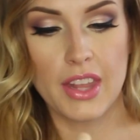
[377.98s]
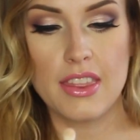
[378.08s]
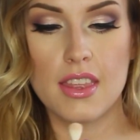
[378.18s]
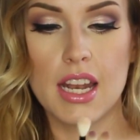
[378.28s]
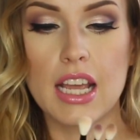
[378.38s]

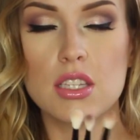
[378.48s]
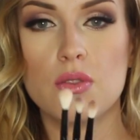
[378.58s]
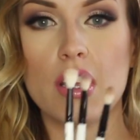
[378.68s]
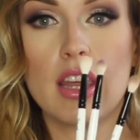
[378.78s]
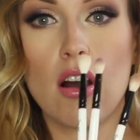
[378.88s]
And the next
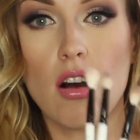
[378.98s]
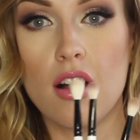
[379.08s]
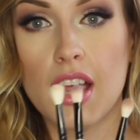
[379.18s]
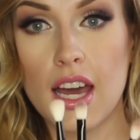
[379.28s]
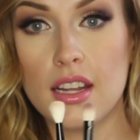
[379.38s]
three, they
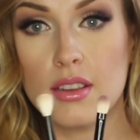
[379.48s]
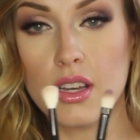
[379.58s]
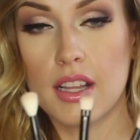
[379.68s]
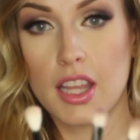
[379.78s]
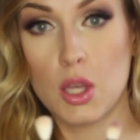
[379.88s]
all kind of
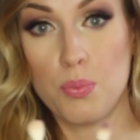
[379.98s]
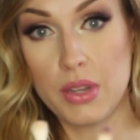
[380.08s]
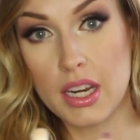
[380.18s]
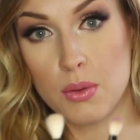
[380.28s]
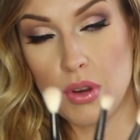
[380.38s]
look like
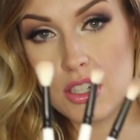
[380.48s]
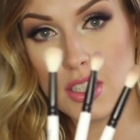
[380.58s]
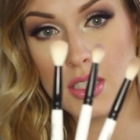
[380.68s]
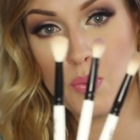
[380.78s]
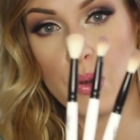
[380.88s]
blending
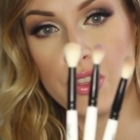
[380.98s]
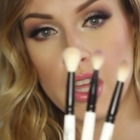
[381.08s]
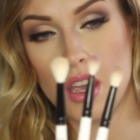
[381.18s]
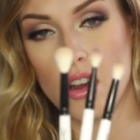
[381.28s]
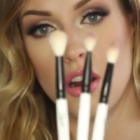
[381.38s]
brushes, but
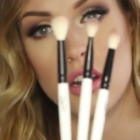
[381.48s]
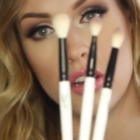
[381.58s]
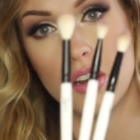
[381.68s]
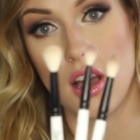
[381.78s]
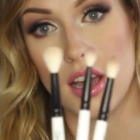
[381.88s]
they are
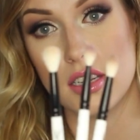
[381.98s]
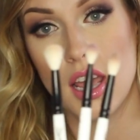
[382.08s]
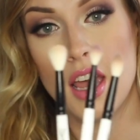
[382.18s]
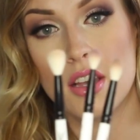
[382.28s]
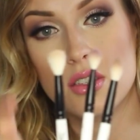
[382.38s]
not.
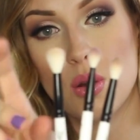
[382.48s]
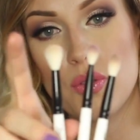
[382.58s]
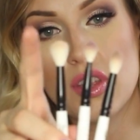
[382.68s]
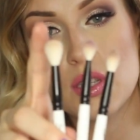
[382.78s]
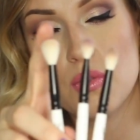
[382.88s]
So
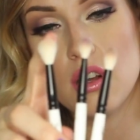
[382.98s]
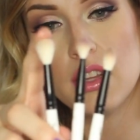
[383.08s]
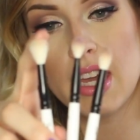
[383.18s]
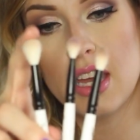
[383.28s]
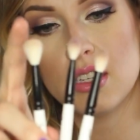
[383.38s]
this one on
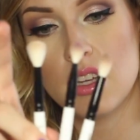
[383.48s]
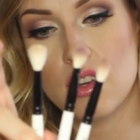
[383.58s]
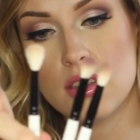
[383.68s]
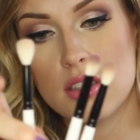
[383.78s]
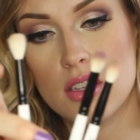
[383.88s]
the end
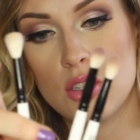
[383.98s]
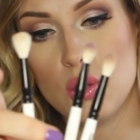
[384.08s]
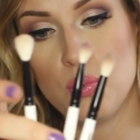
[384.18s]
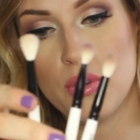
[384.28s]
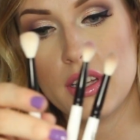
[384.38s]
here, this is the
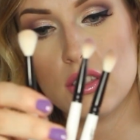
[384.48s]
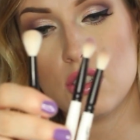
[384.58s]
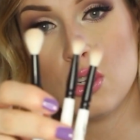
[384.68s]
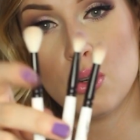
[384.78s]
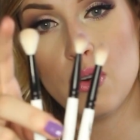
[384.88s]

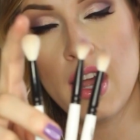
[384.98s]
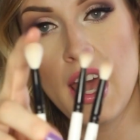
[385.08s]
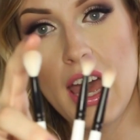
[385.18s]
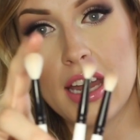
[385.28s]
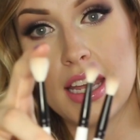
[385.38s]
2.2
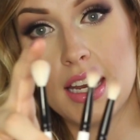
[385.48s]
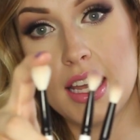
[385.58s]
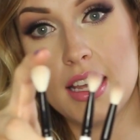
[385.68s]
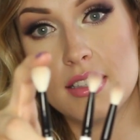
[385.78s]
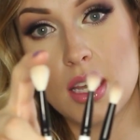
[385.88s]
and it
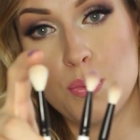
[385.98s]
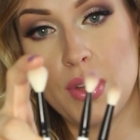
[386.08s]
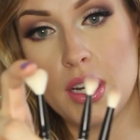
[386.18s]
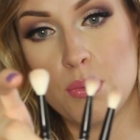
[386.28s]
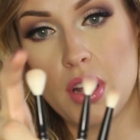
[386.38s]
is a
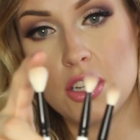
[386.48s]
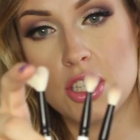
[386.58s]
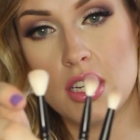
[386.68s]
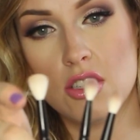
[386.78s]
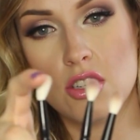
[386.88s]
blending brush.
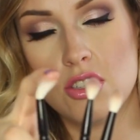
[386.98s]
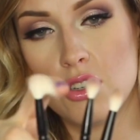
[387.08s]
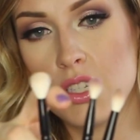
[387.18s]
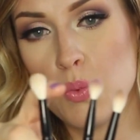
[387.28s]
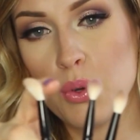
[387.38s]
It is just
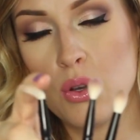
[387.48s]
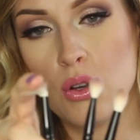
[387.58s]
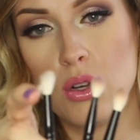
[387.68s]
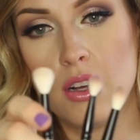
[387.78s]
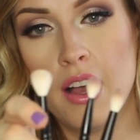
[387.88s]
your
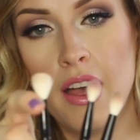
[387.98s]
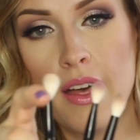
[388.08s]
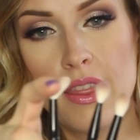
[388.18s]
typical